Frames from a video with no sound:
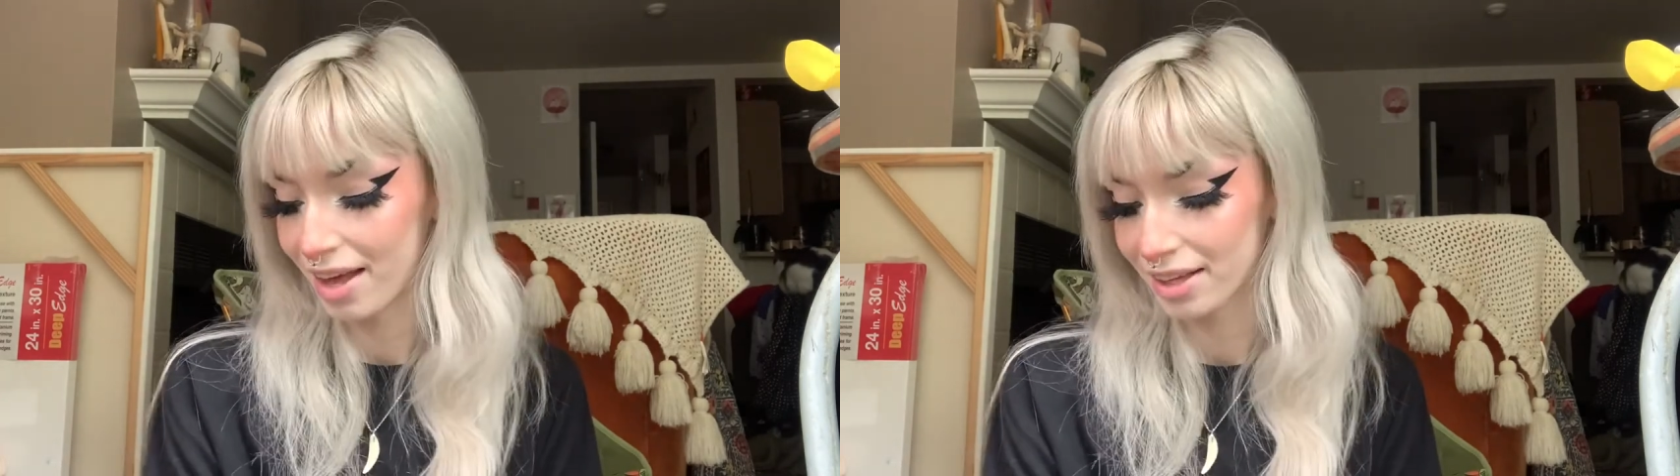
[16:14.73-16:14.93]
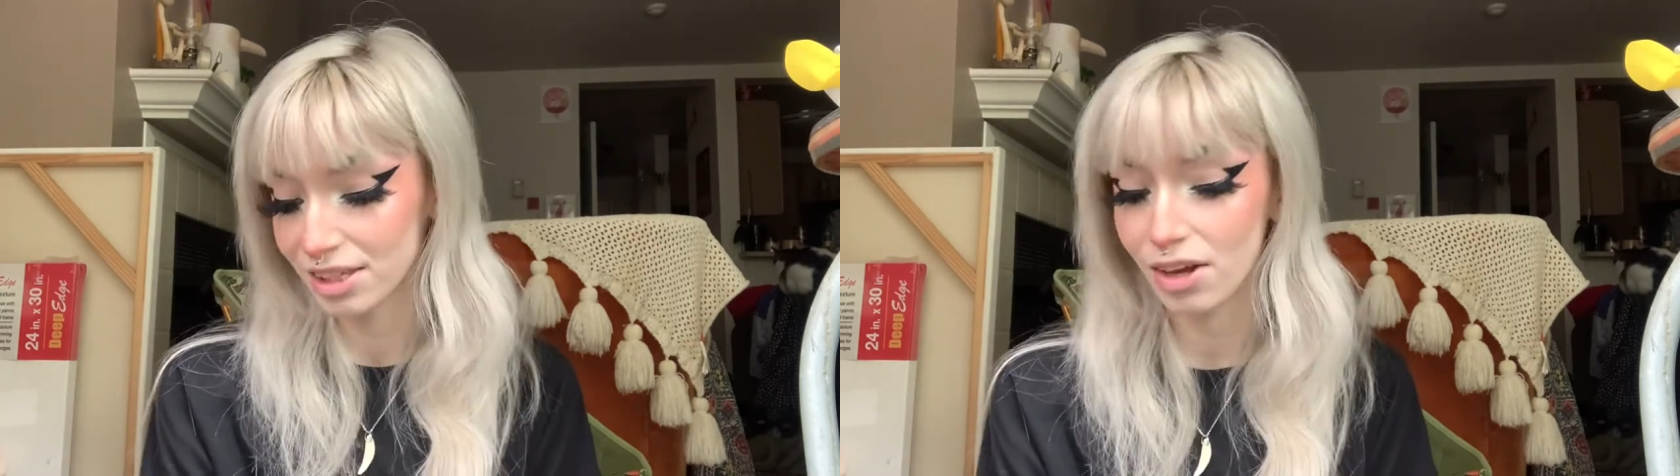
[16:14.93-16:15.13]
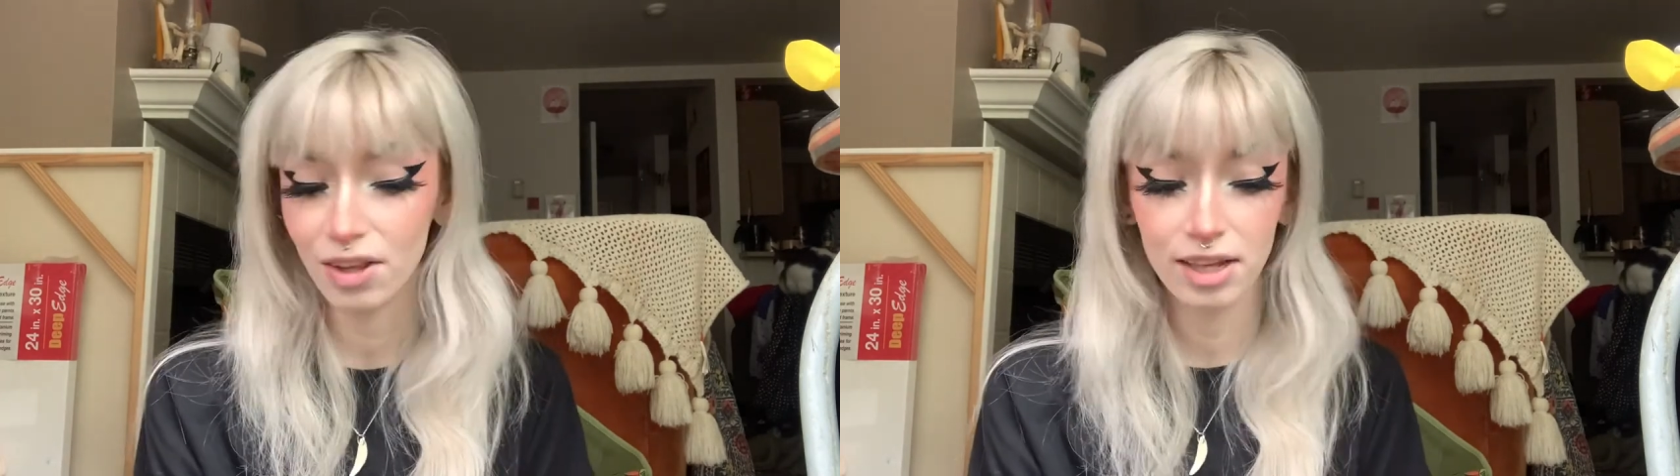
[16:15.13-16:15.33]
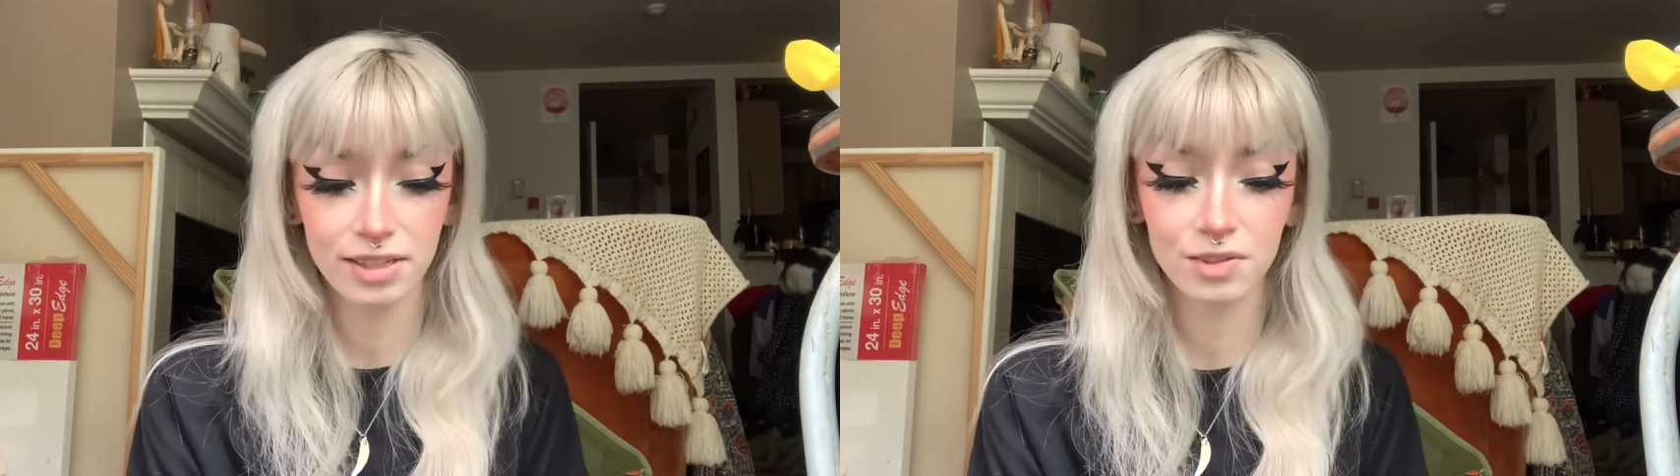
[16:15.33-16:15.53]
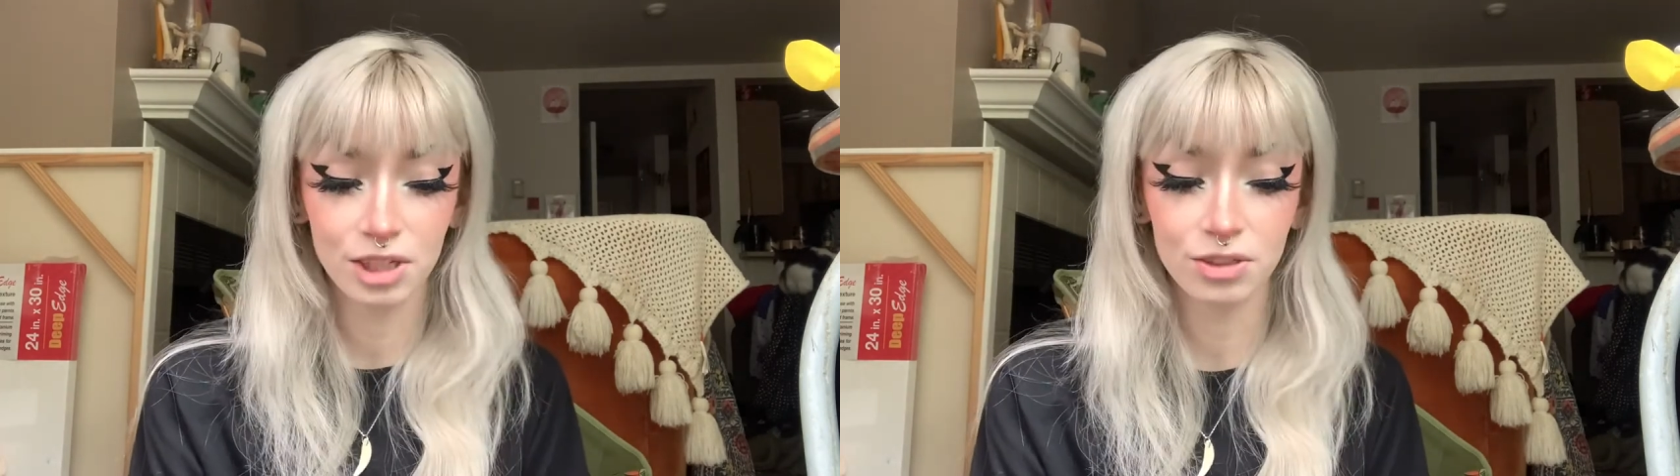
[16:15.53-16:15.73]
Saw lots
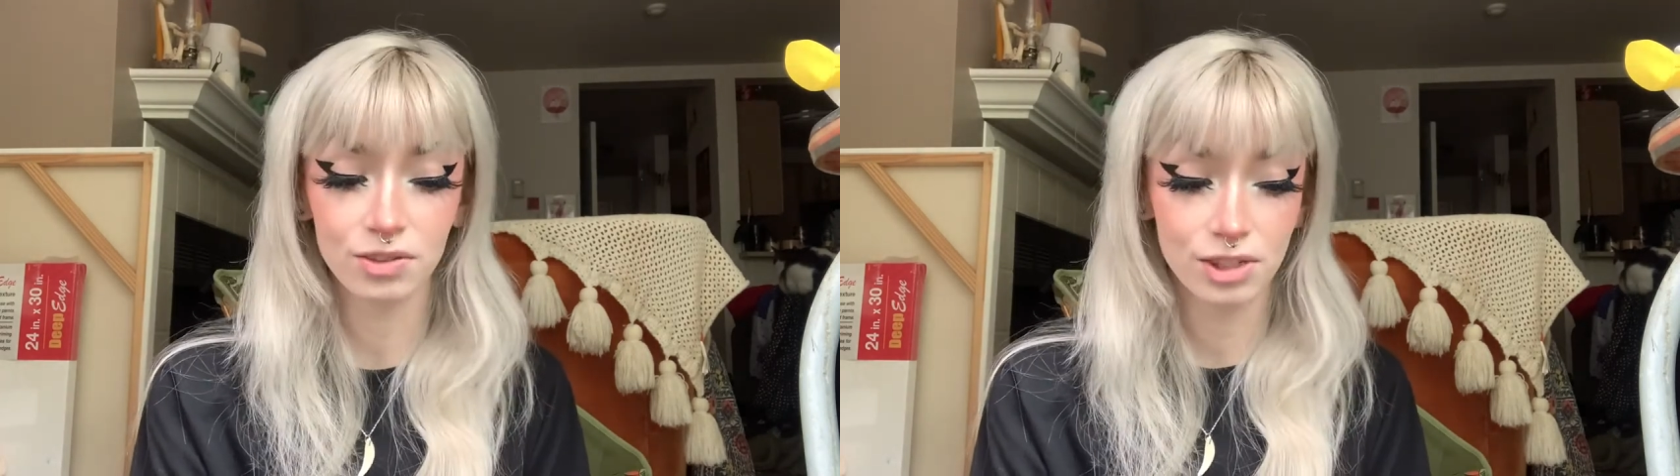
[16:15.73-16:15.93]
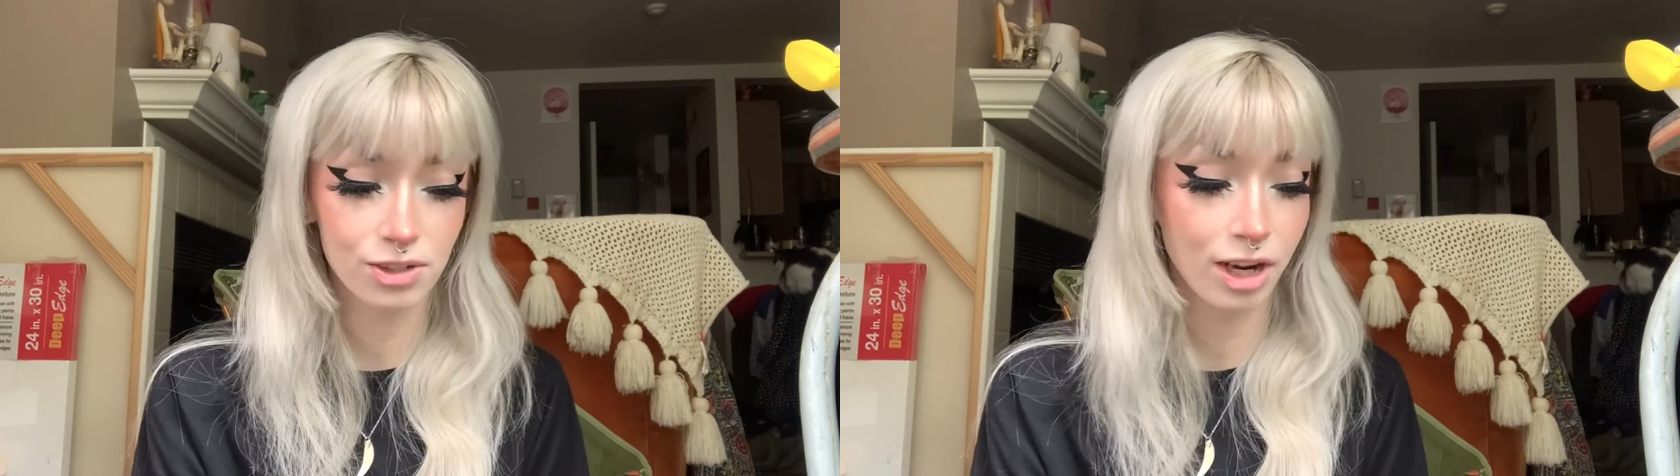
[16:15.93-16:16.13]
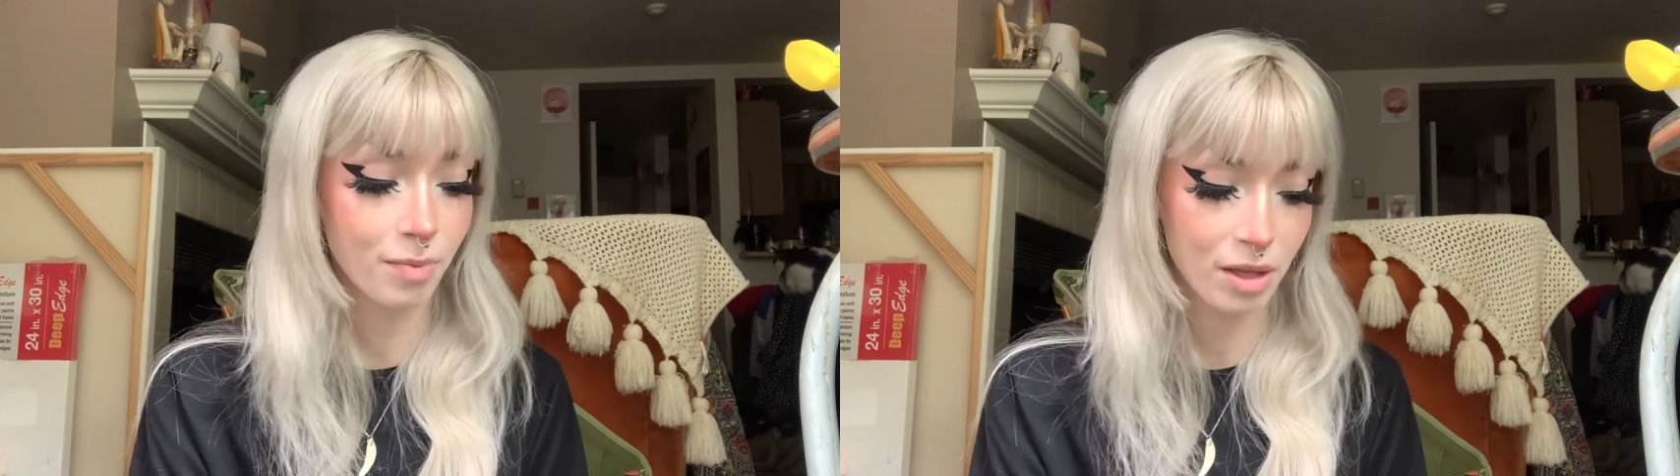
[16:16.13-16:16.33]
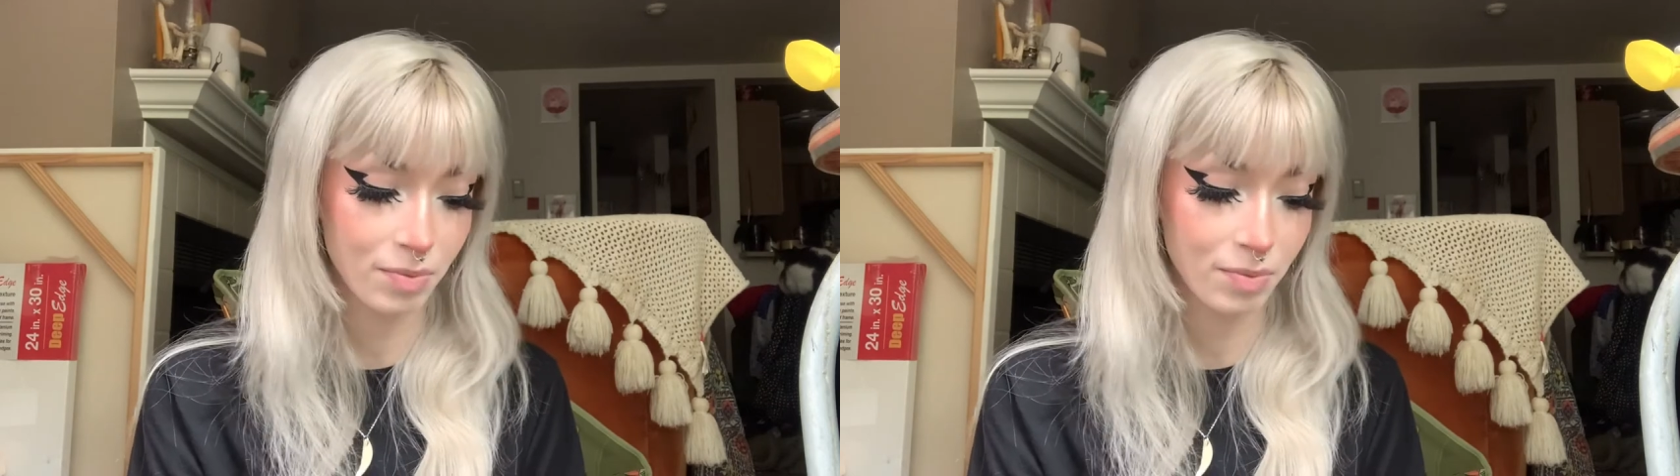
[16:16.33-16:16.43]
of children screaming